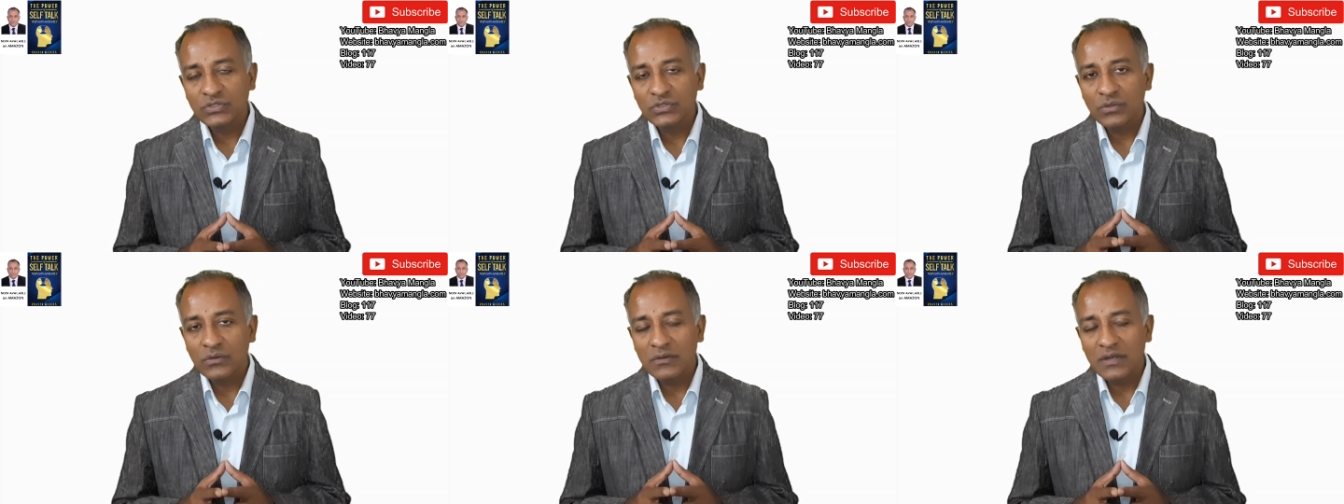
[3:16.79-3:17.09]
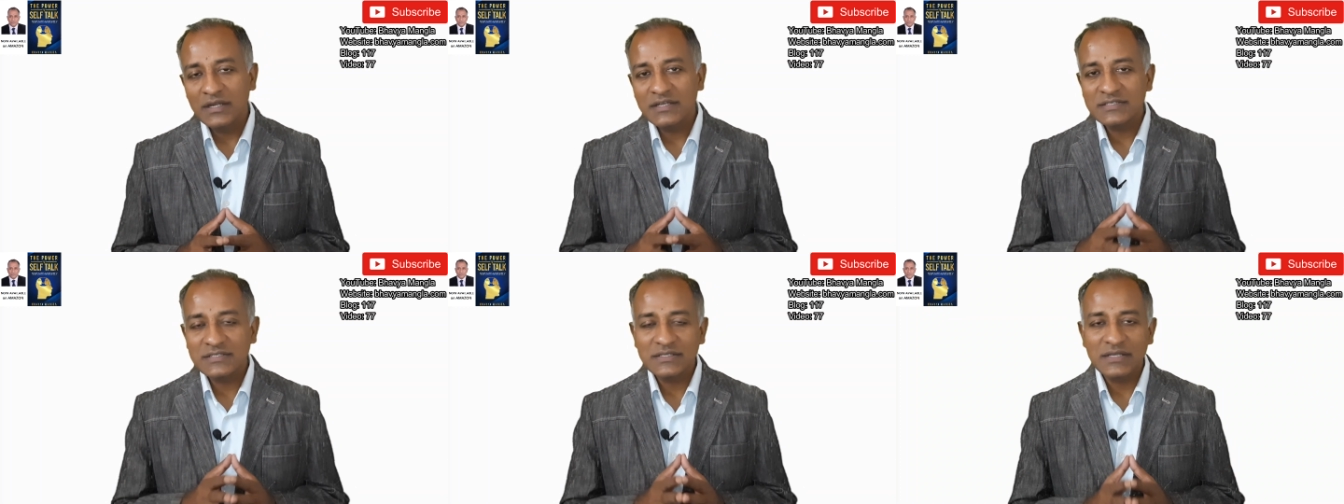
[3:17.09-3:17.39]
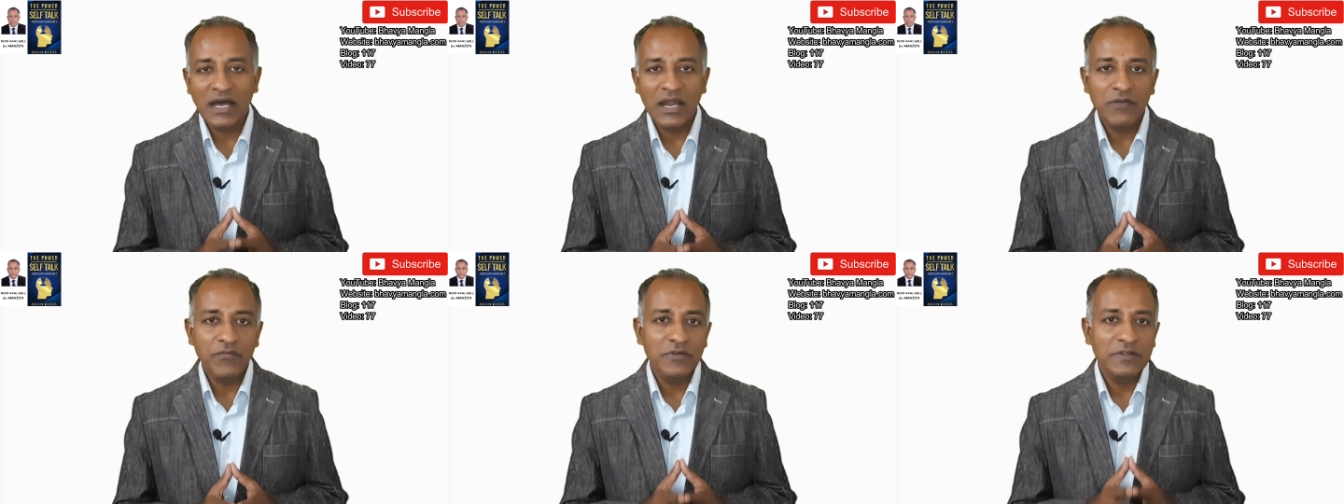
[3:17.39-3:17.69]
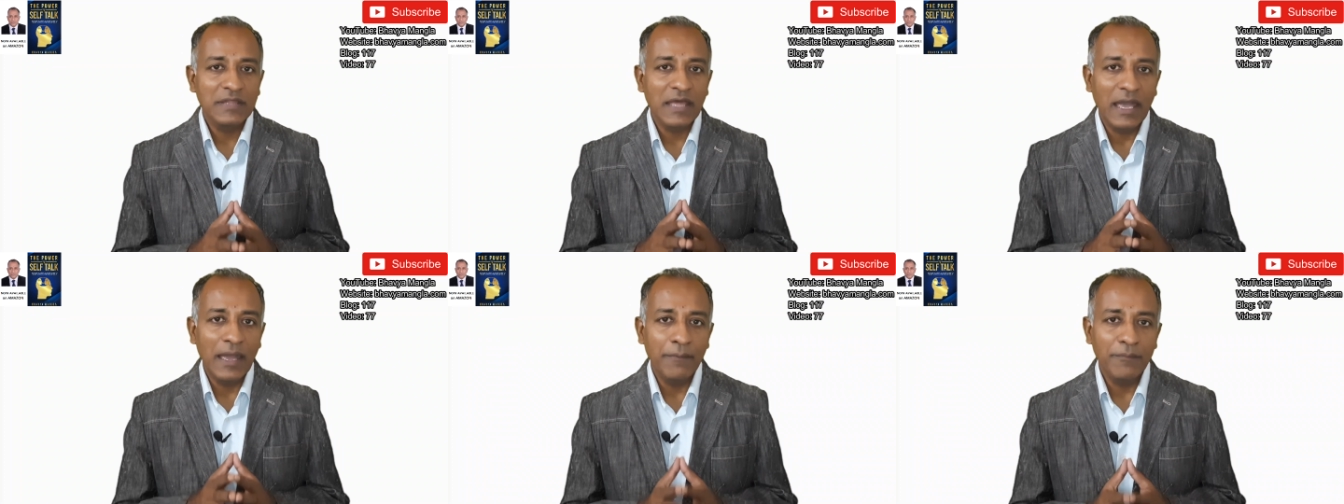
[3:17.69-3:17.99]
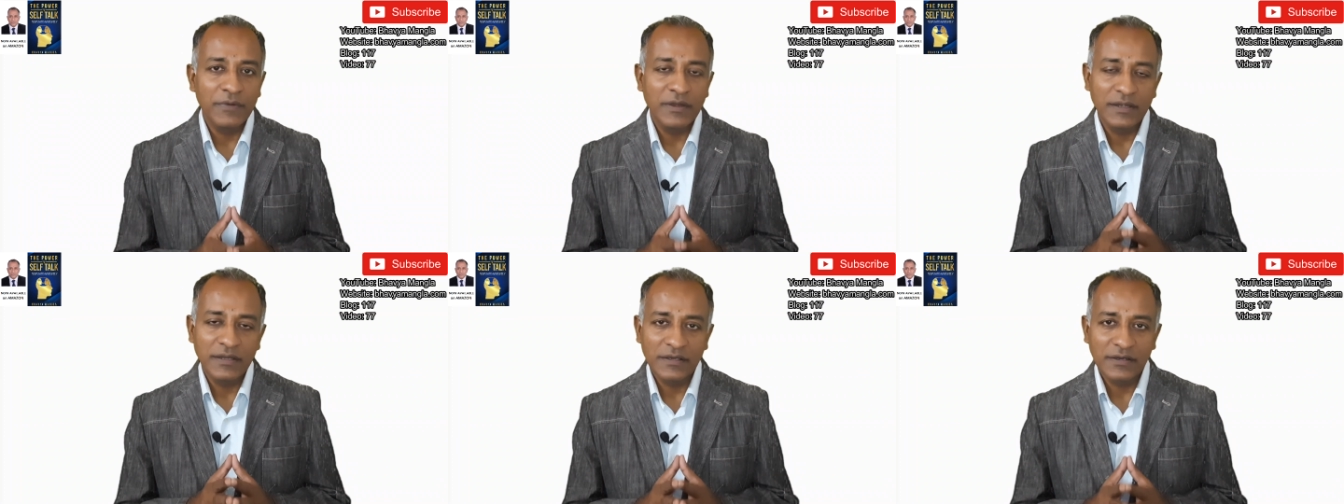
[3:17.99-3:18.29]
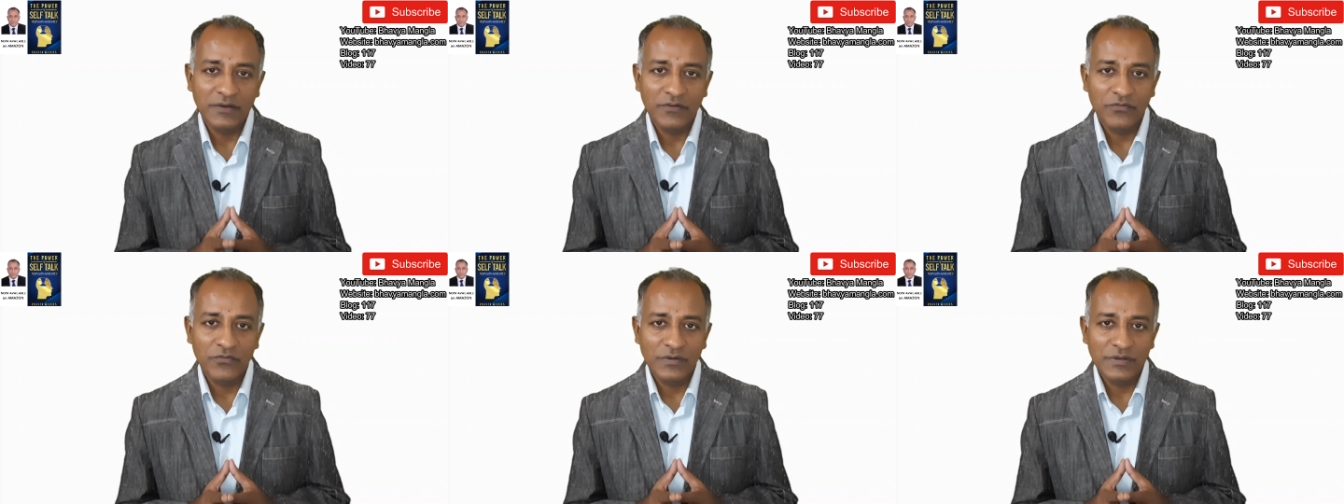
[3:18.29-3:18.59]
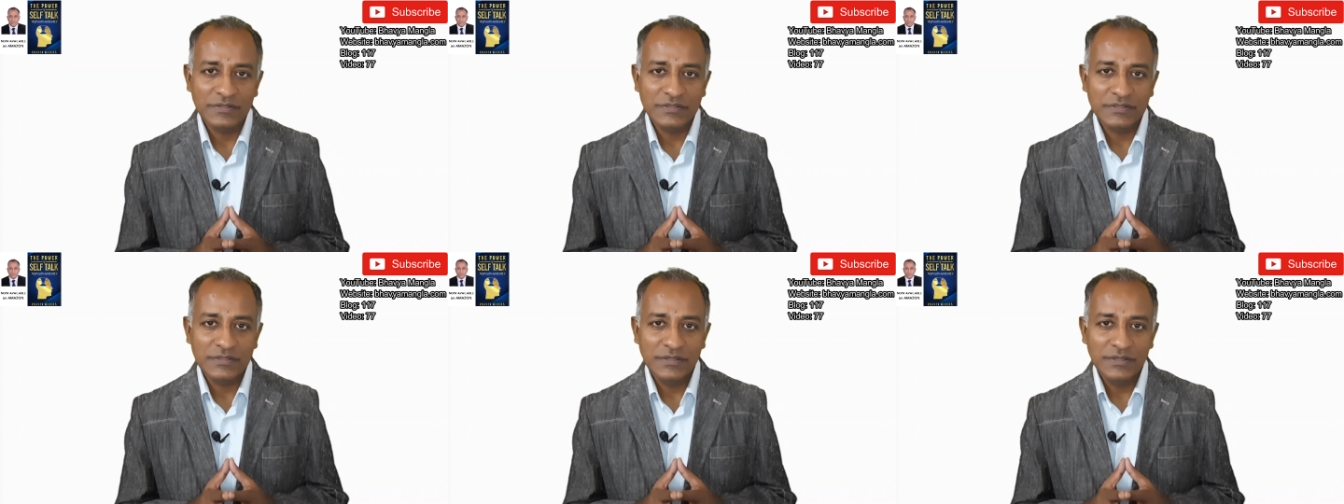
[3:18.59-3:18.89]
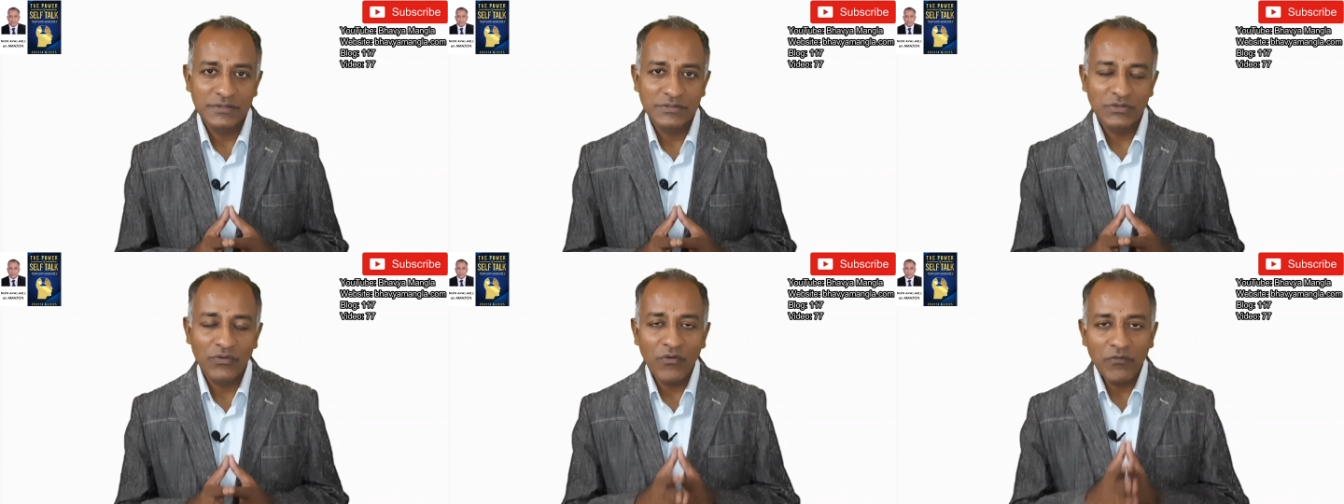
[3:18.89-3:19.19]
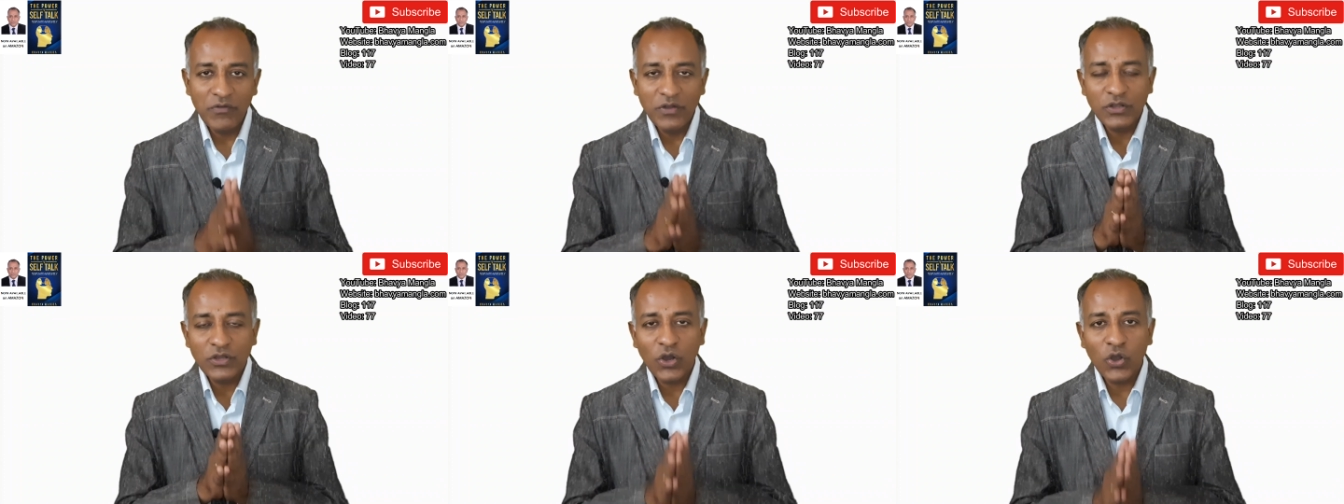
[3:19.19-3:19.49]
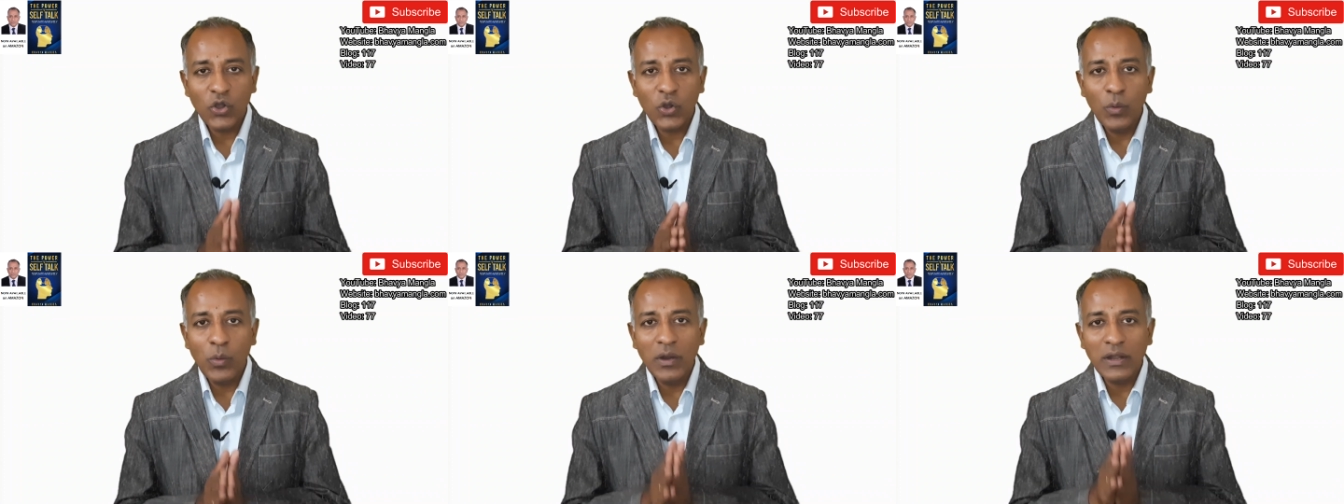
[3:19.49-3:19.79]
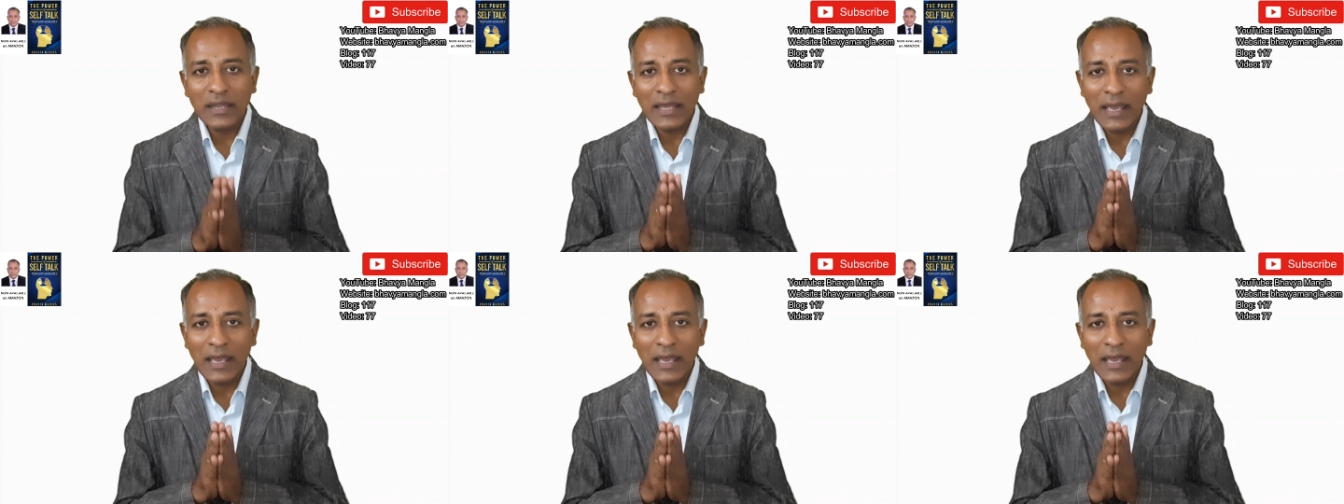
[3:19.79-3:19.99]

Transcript: So let's start with MTTR first. So when we talk about